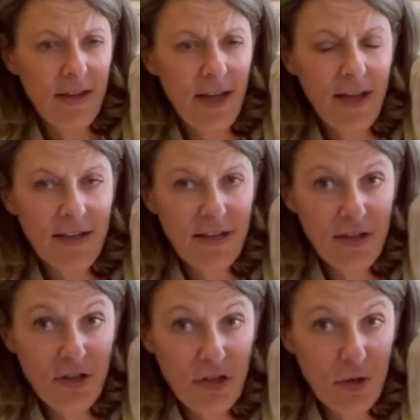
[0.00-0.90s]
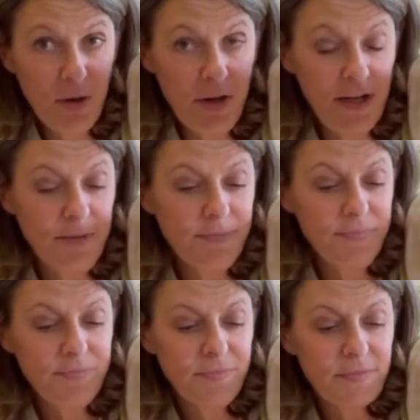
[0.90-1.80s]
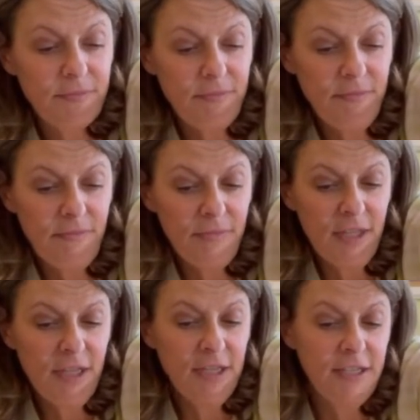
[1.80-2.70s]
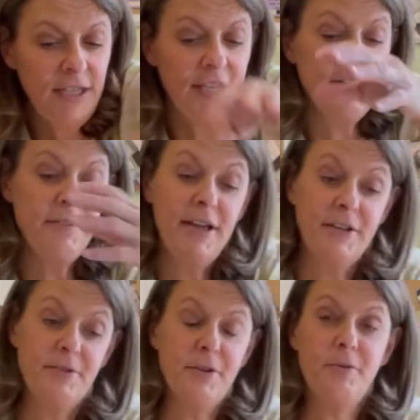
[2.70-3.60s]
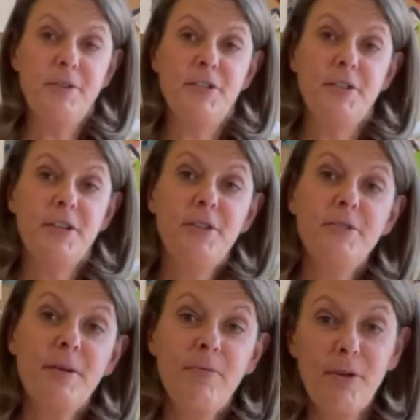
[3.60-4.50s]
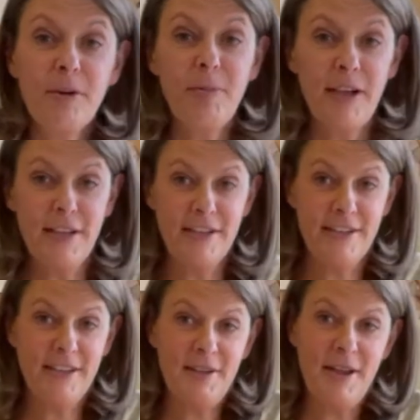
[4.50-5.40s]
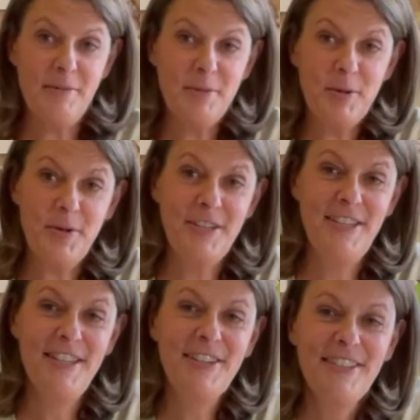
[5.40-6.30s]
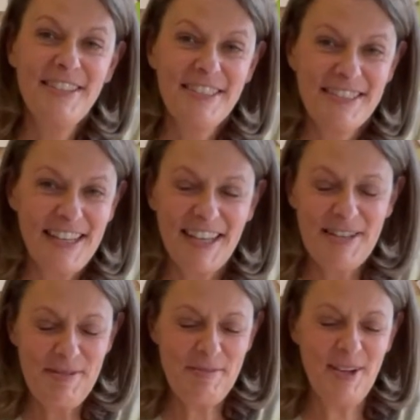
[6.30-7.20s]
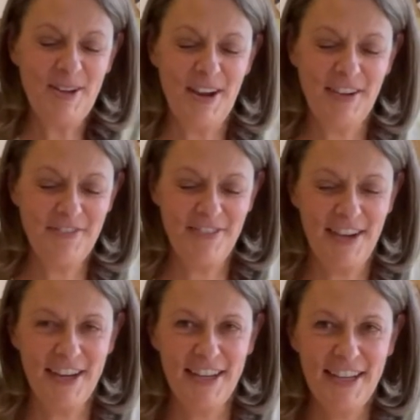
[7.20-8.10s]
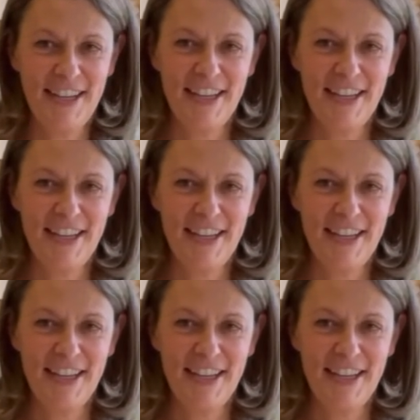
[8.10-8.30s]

and joy. Again, I don't know what you can use them for, but I'm going to sell them at my craft fair.